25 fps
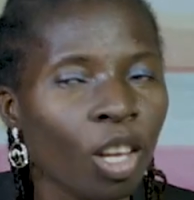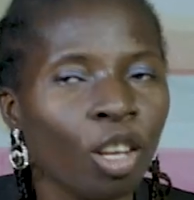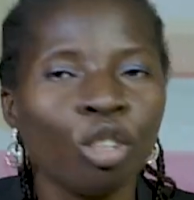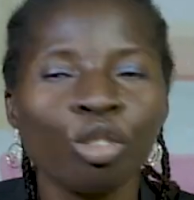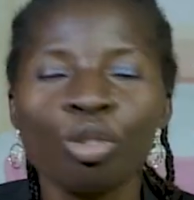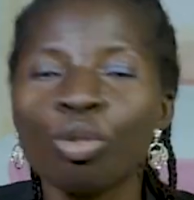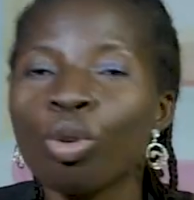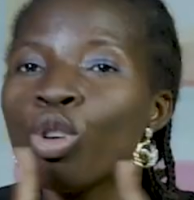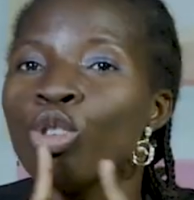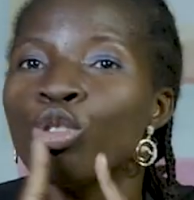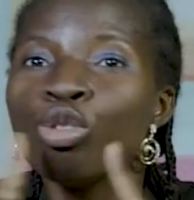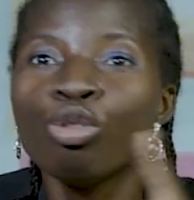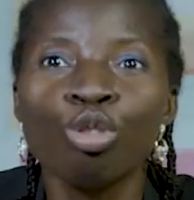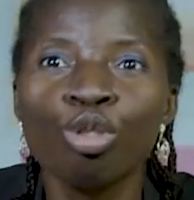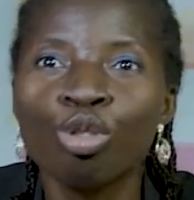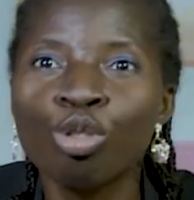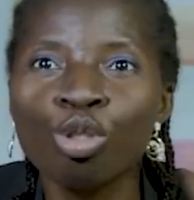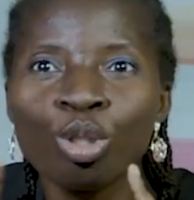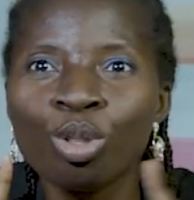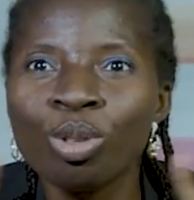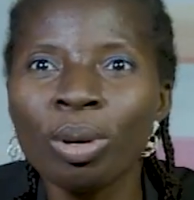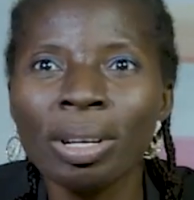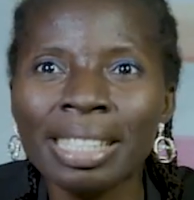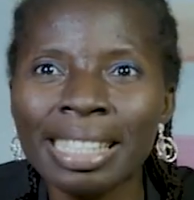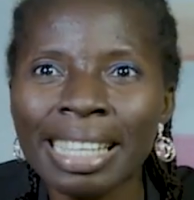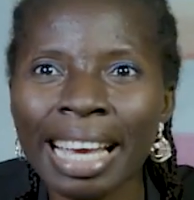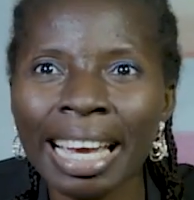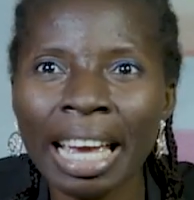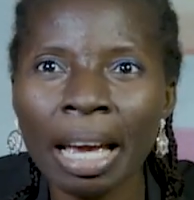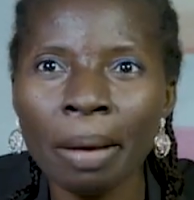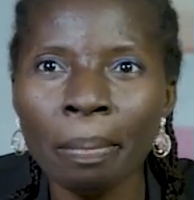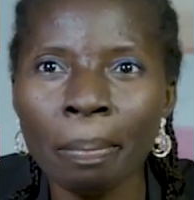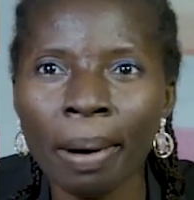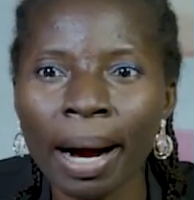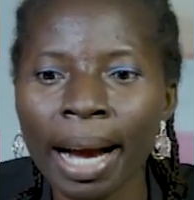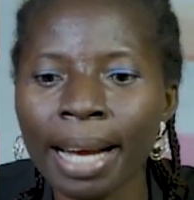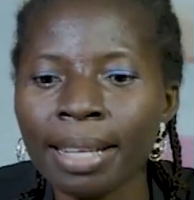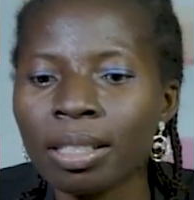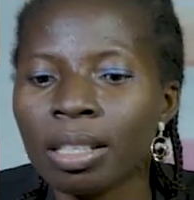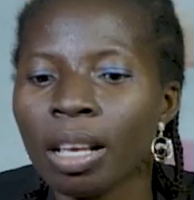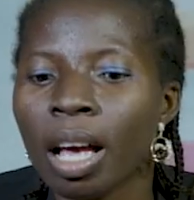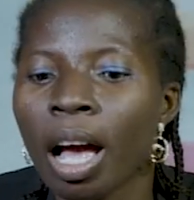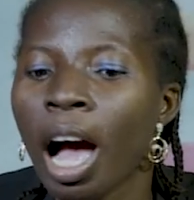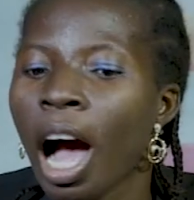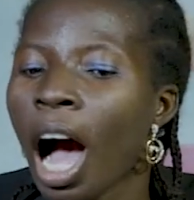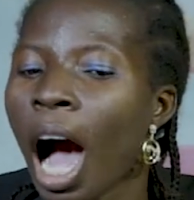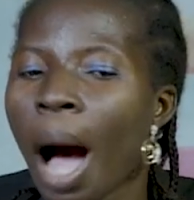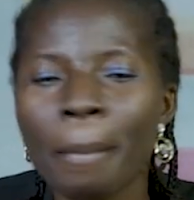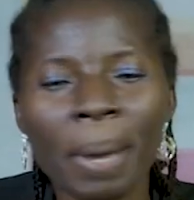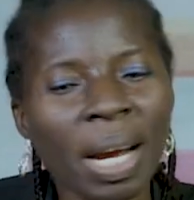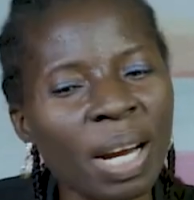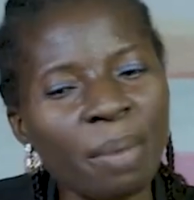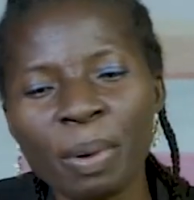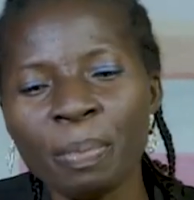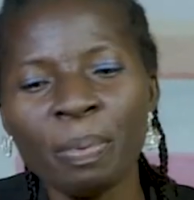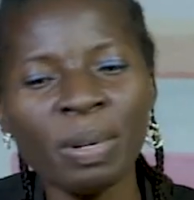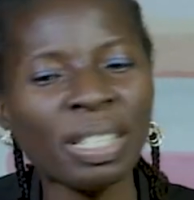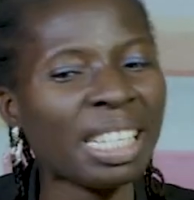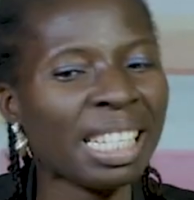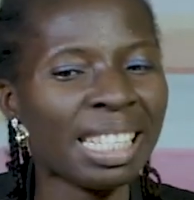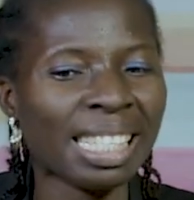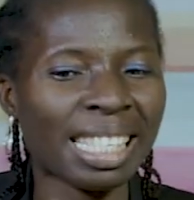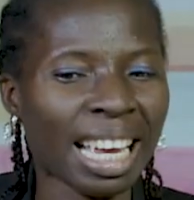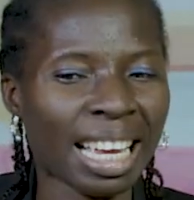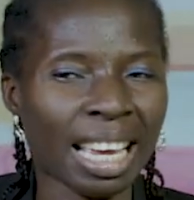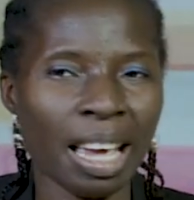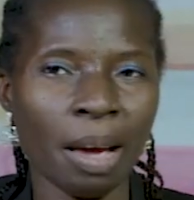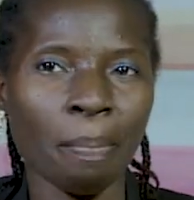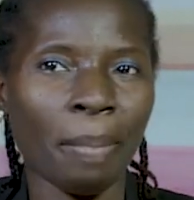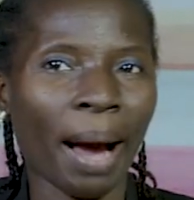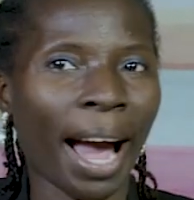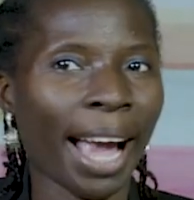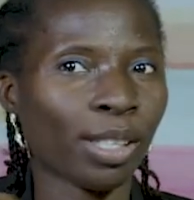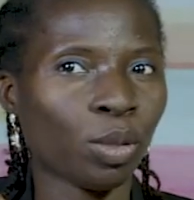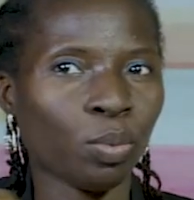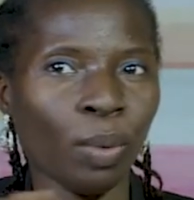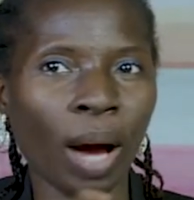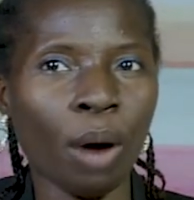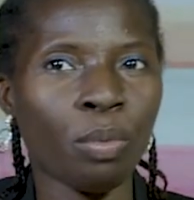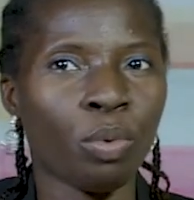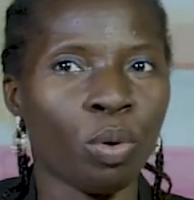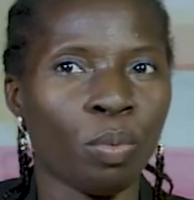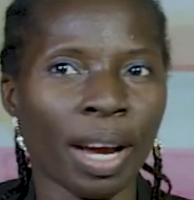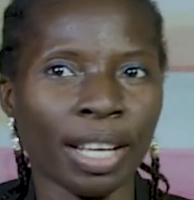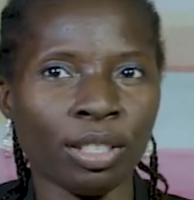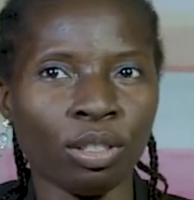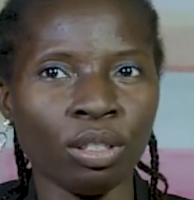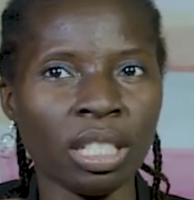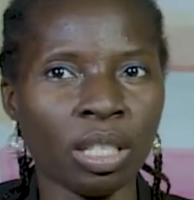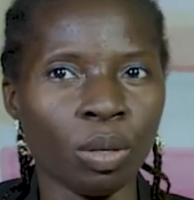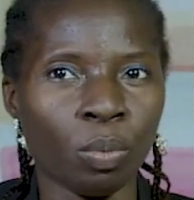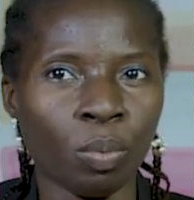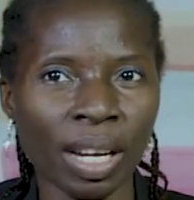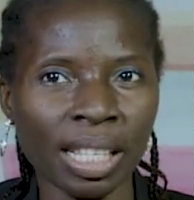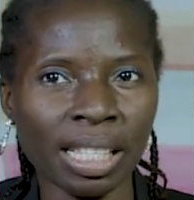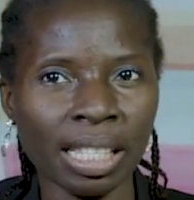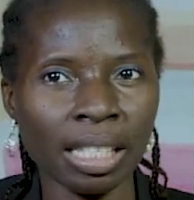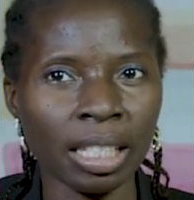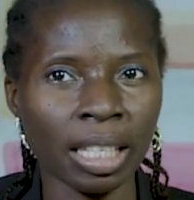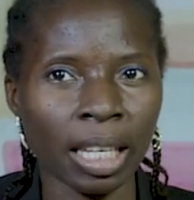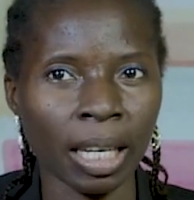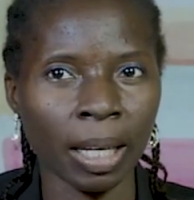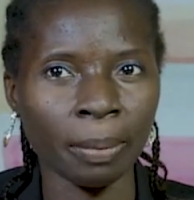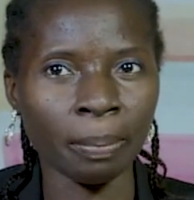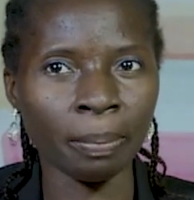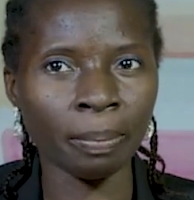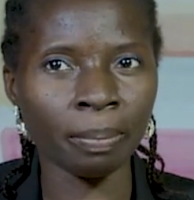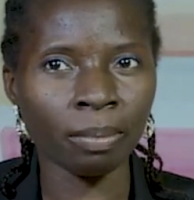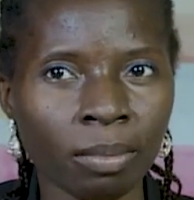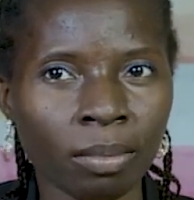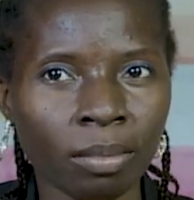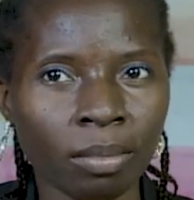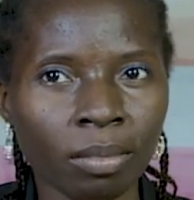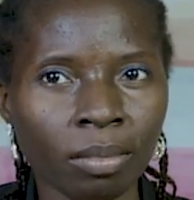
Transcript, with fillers: So you should not take a bite. How many people didn't take a bite while we were doing the waiting game?